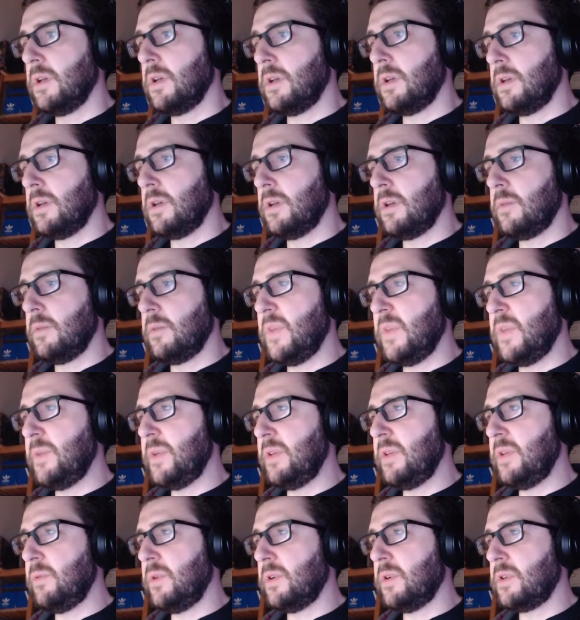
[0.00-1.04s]

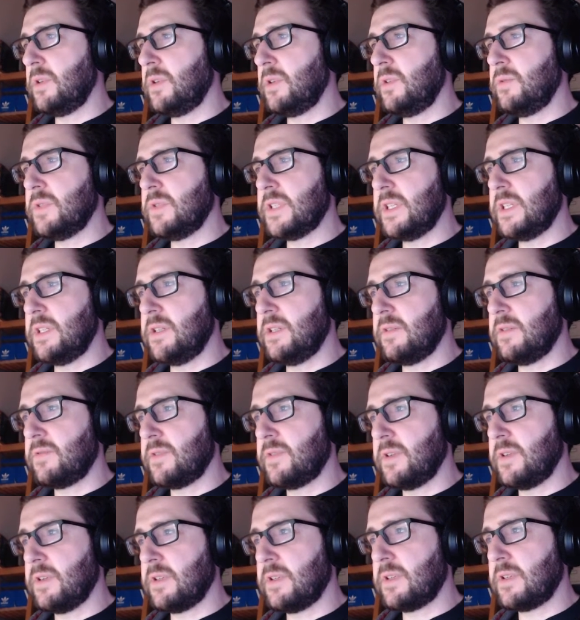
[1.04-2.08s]
Maybe we're going to use a
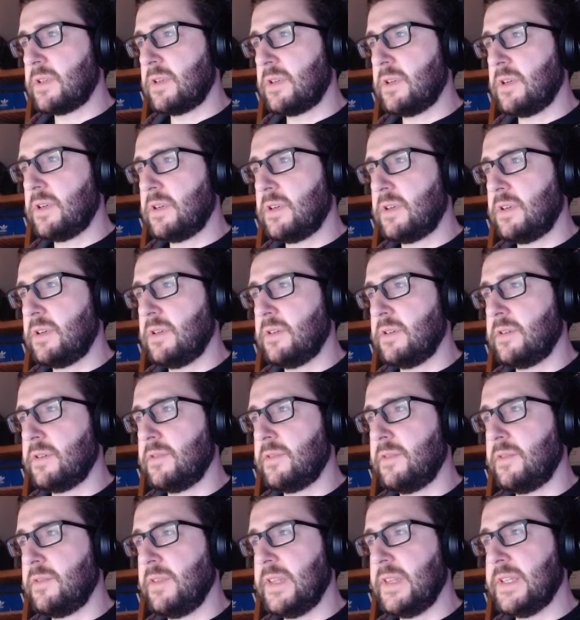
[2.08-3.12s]
different color
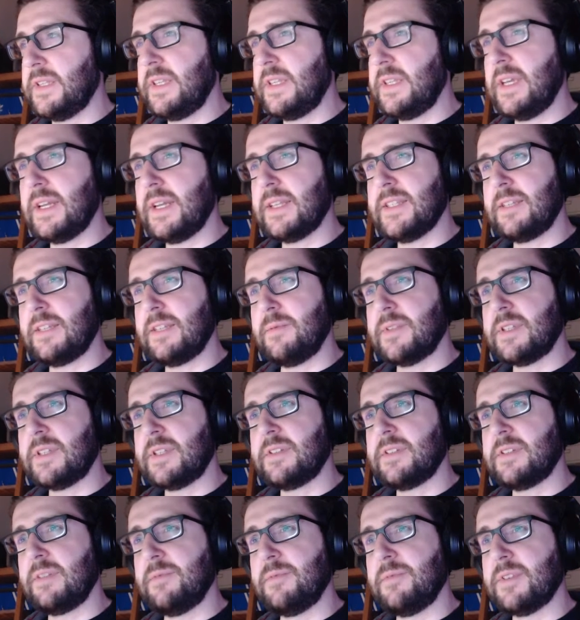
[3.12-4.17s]
for this. Yeah, that seems
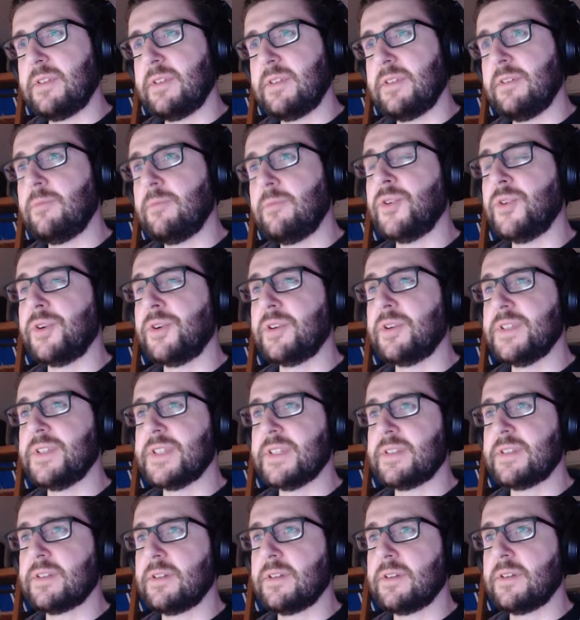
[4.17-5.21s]
more
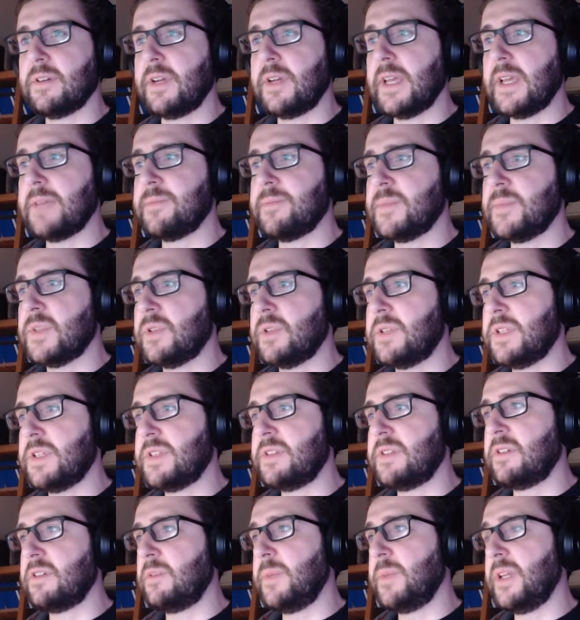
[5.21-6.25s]
consistent. Okay, so this is
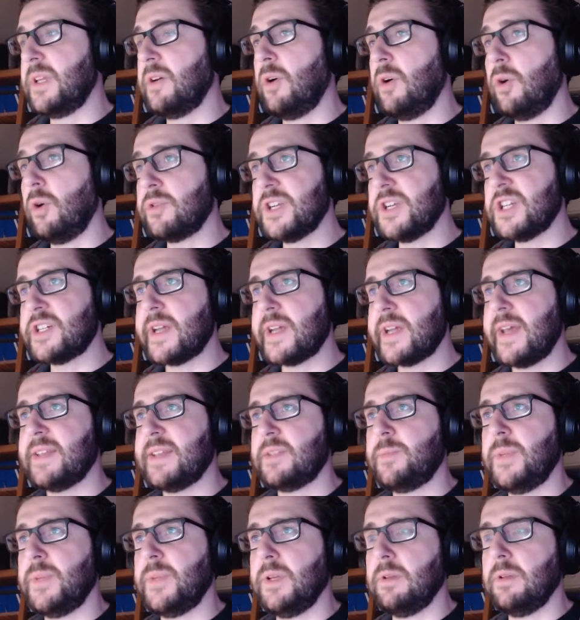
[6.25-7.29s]
going to be the orange S
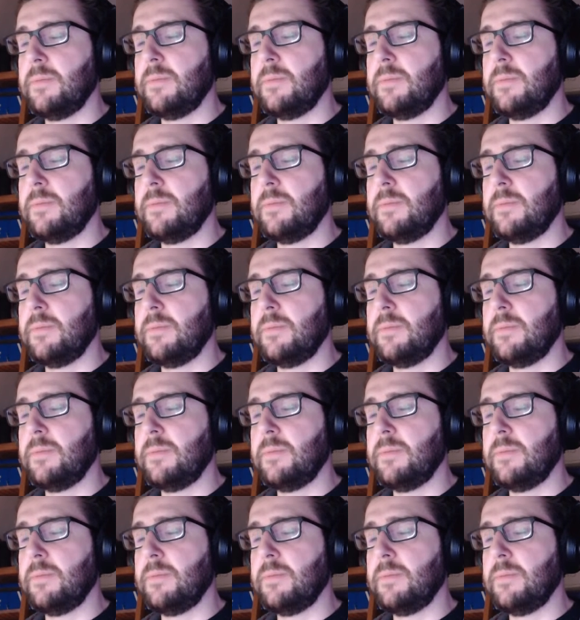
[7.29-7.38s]
pill.